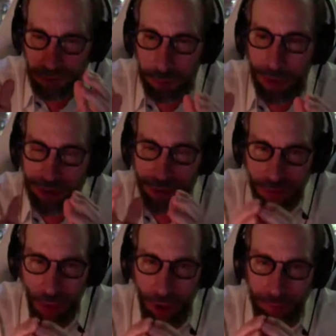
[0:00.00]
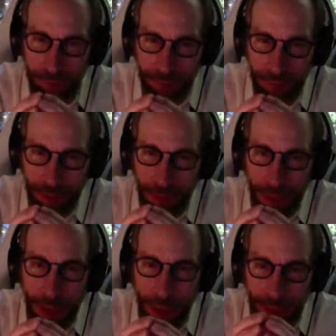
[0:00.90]
space and time.
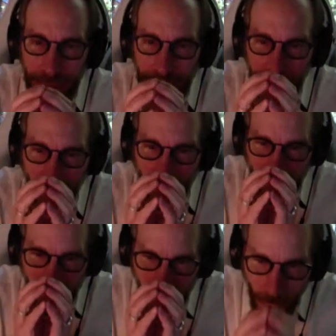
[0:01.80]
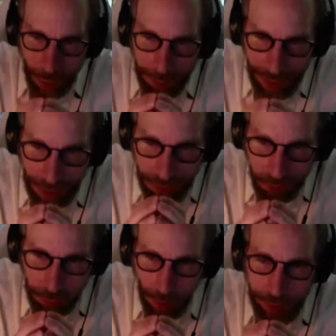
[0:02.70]
And if you allow quantum mechanics
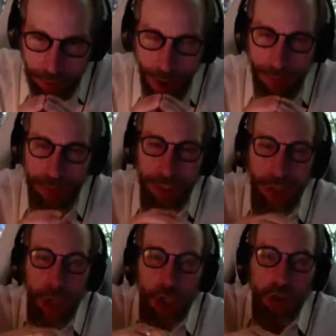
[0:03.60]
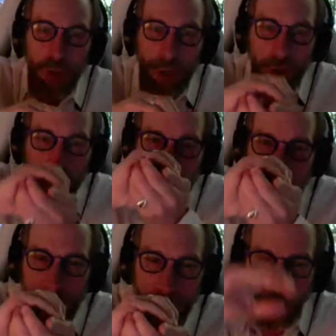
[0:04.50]
to apply to gravity, you can
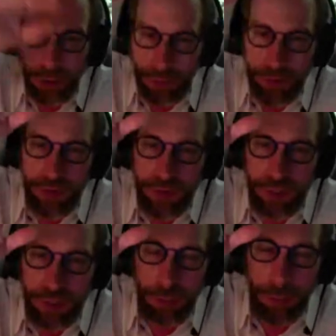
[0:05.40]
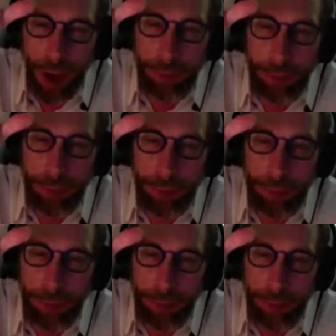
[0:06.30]
create universes that can pop
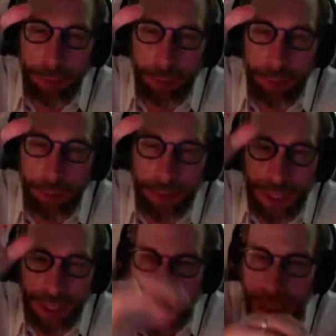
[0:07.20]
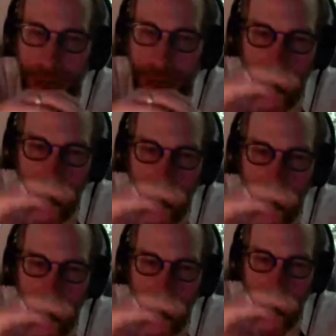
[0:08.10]
in instant.
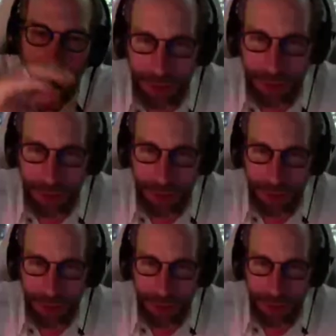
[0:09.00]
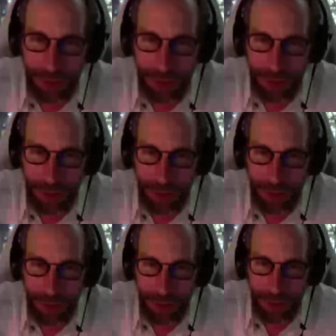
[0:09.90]
They appear and disappear.
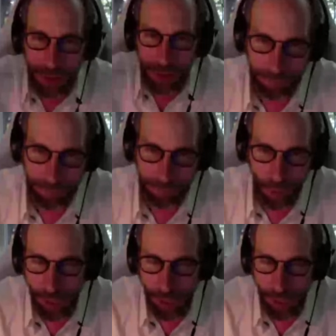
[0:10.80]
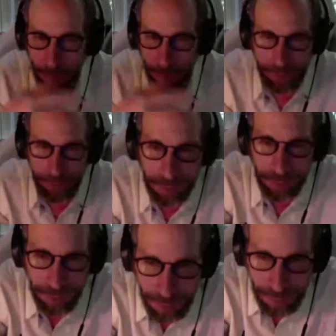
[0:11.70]
Okay, come back to,
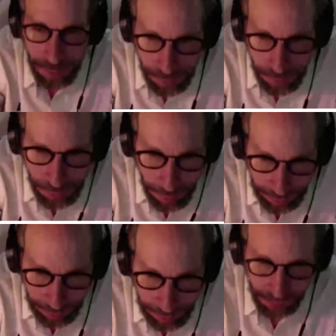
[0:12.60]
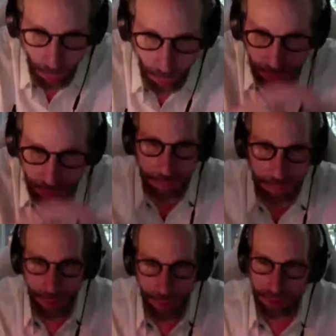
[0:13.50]
you can come back to me so I can wave my
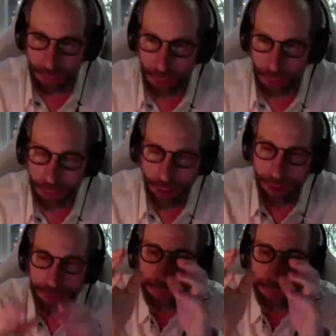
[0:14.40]
hand some more. Okay.